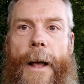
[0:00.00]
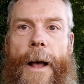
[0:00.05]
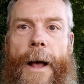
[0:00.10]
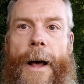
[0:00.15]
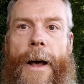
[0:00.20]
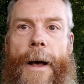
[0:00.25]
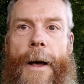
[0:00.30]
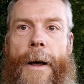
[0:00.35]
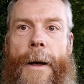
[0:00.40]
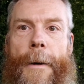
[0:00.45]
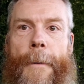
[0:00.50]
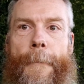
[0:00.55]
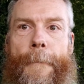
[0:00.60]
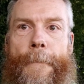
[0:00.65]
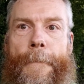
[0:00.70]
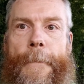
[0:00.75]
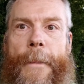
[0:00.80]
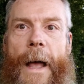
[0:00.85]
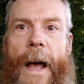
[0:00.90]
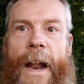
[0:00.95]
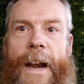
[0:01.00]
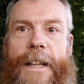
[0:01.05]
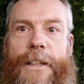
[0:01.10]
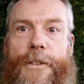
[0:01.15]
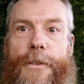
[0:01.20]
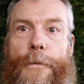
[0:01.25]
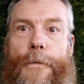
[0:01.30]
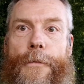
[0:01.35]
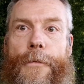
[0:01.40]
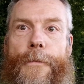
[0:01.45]
and
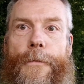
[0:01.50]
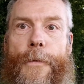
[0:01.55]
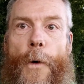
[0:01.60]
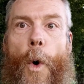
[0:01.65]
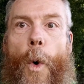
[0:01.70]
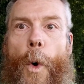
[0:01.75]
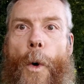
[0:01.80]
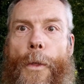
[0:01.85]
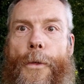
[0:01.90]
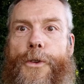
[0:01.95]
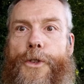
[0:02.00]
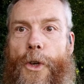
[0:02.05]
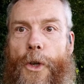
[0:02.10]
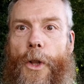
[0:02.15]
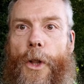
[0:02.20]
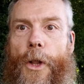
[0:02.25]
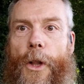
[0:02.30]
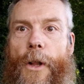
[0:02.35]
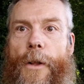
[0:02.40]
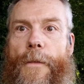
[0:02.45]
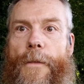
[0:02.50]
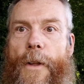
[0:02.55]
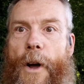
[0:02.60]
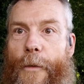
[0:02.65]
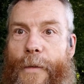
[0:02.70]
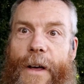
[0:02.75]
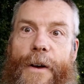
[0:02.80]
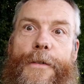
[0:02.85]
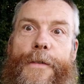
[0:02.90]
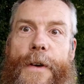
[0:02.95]
it's the fourth shuttle
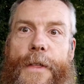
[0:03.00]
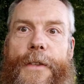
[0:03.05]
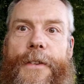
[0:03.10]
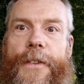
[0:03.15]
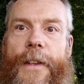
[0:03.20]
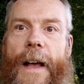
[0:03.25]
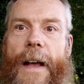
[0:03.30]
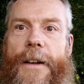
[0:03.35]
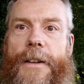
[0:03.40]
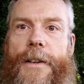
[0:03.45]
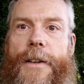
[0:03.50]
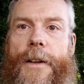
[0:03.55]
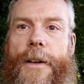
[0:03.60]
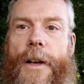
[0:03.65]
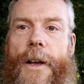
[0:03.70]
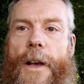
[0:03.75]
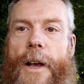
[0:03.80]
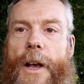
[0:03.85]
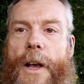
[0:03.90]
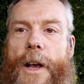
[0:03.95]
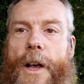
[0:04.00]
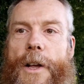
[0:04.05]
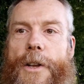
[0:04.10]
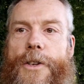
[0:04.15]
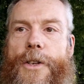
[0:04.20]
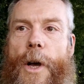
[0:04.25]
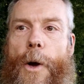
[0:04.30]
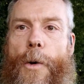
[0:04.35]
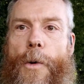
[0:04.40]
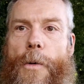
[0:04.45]
of that fifth set.
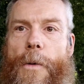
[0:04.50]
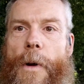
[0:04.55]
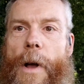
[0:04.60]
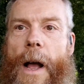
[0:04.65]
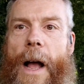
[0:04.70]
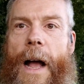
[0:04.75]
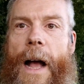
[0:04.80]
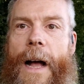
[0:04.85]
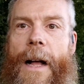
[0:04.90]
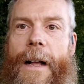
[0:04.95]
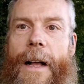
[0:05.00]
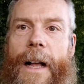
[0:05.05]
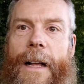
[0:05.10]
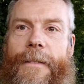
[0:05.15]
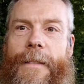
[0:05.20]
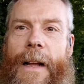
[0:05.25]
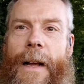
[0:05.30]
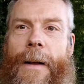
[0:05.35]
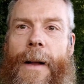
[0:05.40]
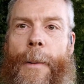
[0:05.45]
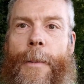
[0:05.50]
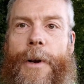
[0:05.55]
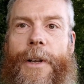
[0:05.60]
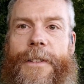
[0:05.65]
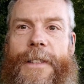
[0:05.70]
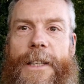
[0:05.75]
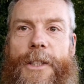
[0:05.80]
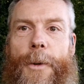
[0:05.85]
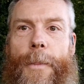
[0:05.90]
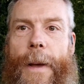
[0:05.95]
So I'm going to
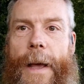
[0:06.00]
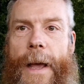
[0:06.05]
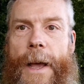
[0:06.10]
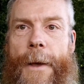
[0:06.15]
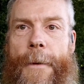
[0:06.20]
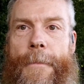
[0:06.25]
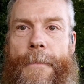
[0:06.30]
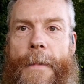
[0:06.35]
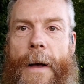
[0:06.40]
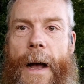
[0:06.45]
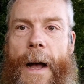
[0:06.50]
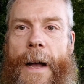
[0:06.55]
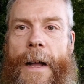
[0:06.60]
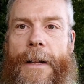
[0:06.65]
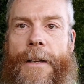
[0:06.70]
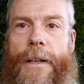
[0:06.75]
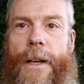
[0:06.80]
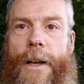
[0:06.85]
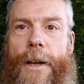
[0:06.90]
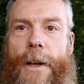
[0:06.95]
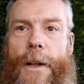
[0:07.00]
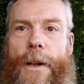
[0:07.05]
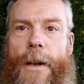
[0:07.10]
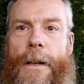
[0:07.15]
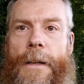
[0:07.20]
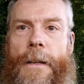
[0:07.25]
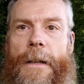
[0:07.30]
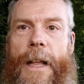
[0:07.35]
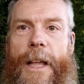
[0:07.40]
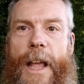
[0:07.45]
set up here and
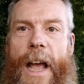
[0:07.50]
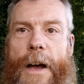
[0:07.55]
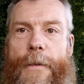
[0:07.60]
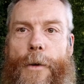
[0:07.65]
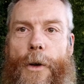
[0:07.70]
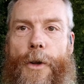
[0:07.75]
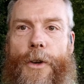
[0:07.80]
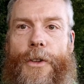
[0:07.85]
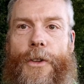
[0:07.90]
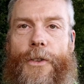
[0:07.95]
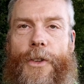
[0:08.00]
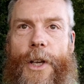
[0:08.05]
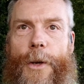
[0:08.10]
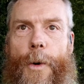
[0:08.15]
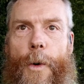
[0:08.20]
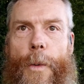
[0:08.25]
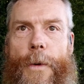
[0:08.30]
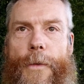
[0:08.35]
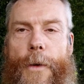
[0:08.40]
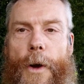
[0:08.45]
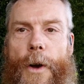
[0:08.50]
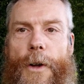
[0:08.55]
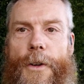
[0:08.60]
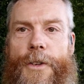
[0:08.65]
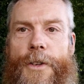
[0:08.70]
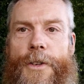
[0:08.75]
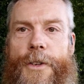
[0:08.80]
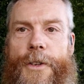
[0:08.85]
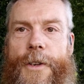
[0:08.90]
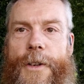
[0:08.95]
let you have a look and see what we've
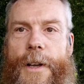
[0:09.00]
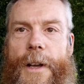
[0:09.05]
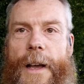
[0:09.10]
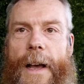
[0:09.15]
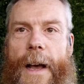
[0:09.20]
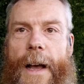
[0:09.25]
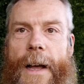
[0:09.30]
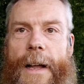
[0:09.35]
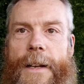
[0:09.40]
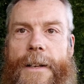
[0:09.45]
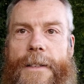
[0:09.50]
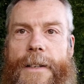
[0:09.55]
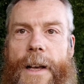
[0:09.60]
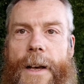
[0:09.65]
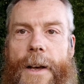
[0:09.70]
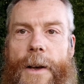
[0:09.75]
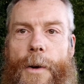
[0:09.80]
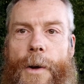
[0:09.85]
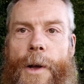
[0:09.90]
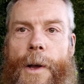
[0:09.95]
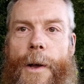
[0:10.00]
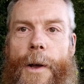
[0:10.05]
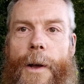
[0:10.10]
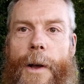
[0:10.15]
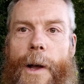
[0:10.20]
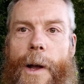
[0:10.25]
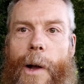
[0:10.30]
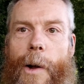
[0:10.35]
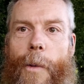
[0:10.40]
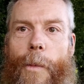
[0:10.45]
got, and
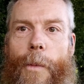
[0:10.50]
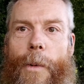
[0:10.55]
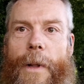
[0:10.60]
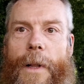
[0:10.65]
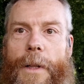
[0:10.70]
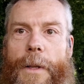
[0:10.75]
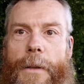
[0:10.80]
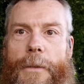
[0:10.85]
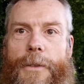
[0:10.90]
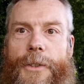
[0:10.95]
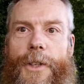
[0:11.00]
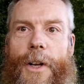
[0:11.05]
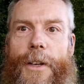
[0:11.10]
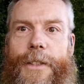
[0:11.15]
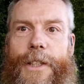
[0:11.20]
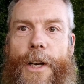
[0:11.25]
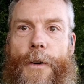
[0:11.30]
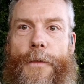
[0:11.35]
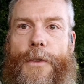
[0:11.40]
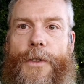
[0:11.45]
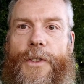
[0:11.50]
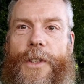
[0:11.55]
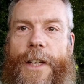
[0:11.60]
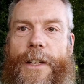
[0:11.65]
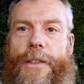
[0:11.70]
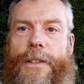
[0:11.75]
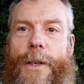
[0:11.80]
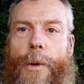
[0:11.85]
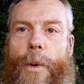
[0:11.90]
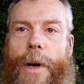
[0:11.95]
we'll start it off
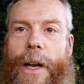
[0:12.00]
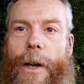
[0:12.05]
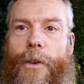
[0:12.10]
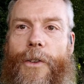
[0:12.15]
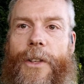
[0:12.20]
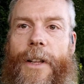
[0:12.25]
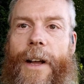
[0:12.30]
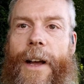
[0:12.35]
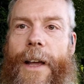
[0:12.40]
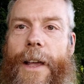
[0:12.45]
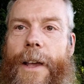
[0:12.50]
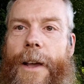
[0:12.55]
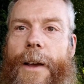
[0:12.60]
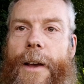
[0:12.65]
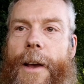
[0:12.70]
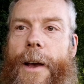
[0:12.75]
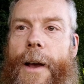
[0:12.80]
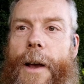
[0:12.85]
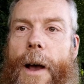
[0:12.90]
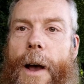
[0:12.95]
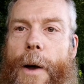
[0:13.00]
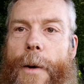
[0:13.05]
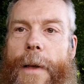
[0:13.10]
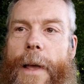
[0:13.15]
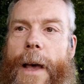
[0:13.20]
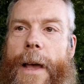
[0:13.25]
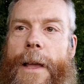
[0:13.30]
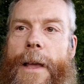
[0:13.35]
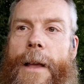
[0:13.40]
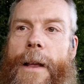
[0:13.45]
and see what it looks like.
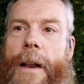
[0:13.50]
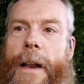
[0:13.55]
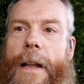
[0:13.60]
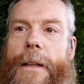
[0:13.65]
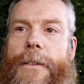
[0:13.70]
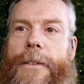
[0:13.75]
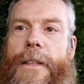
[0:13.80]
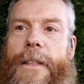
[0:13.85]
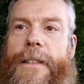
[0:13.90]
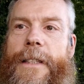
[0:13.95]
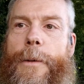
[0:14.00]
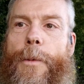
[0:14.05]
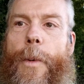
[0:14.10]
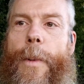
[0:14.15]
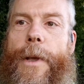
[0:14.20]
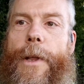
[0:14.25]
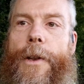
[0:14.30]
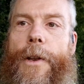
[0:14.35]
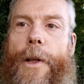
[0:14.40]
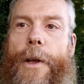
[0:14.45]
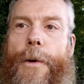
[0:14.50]
Okay, let's see what we can